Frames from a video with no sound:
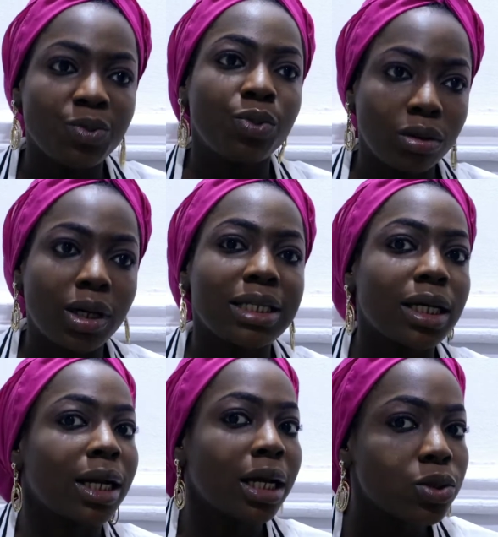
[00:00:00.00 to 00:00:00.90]
but as
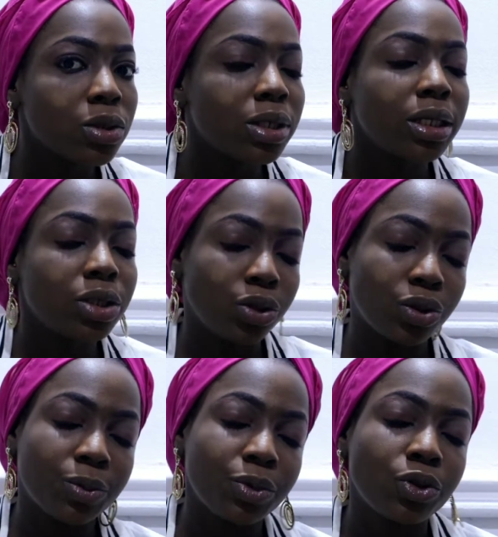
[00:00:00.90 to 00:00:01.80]
an art student, you're
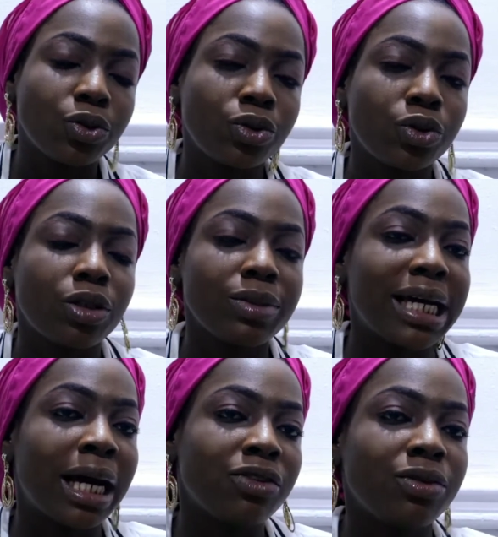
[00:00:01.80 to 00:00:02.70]
supposed to choose
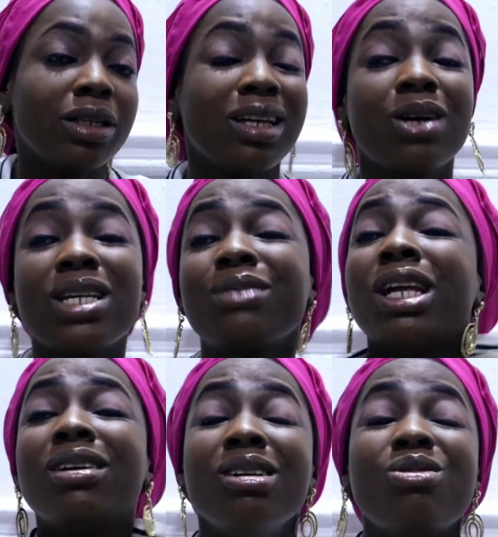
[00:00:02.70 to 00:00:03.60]
something art related. I was
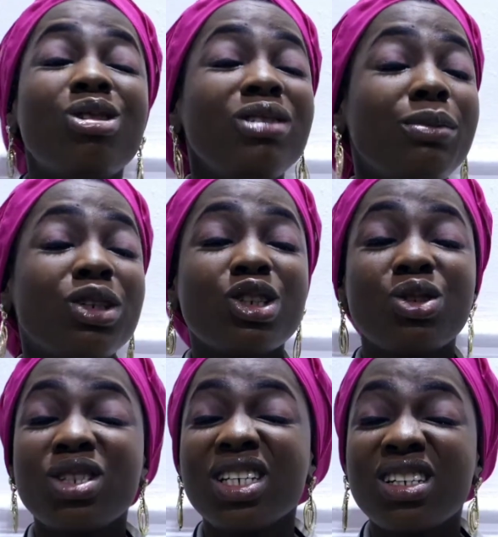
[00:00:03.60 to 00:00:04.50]
like, well, let me just
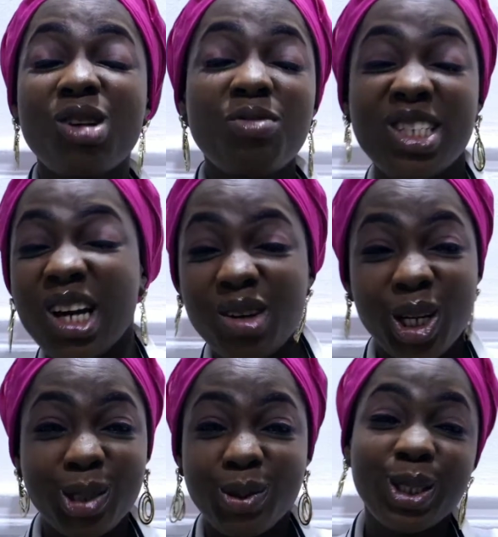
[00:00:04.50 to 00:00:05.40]
choose economics,
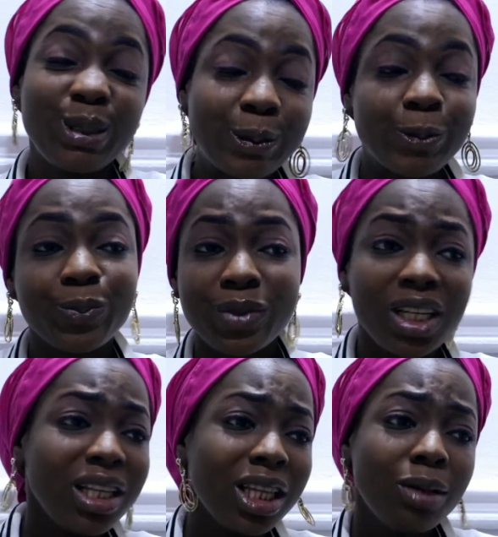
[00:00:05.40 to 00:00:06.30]
Jare,
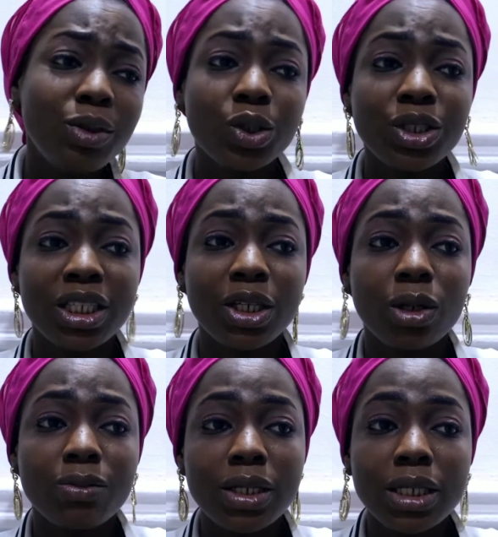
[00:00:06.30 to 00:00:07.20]
let me choose the
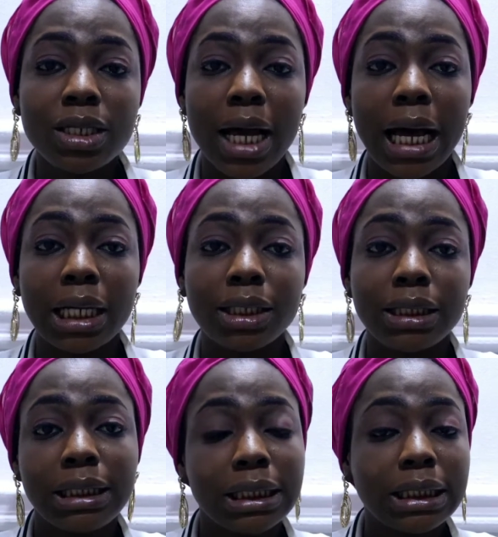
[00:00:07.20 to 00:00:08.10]
economics
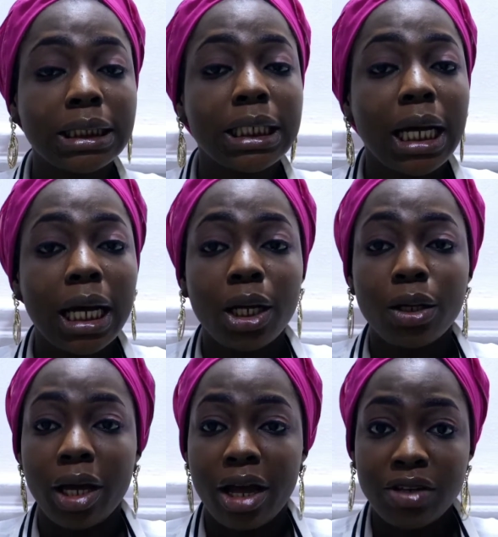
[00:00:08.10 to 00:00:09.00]
and
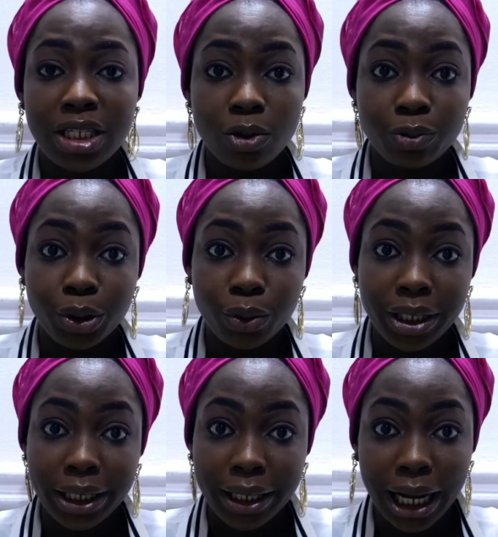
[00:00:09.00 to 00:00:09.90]
everything will be
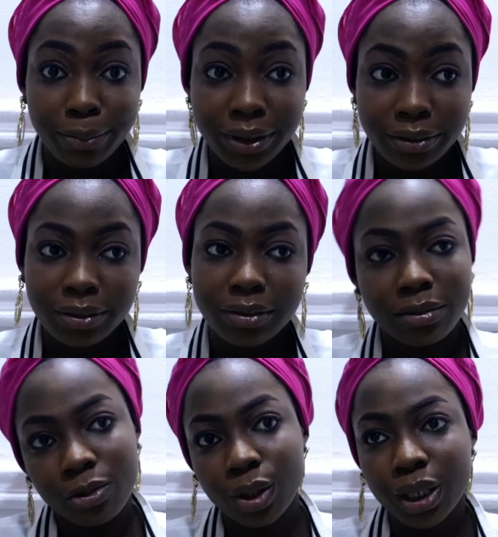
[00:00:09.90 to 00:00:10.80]
okay. Abi,
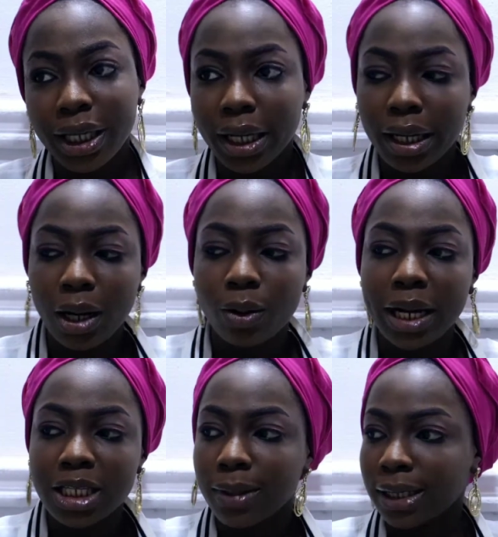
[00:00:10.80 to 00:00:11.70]
1 year, I'll
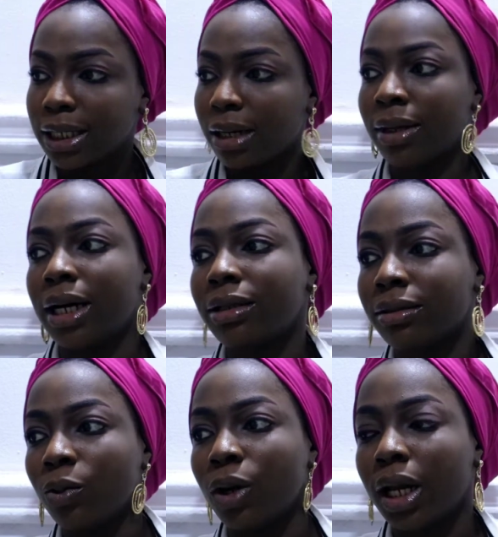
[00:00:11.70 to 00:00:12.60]
write my jam
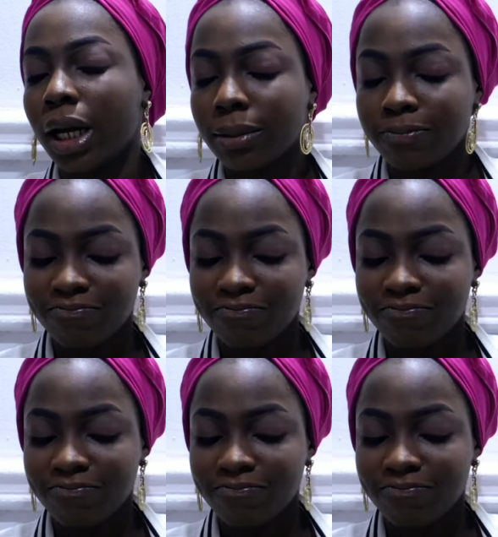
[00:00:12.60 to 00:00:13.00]
and voila.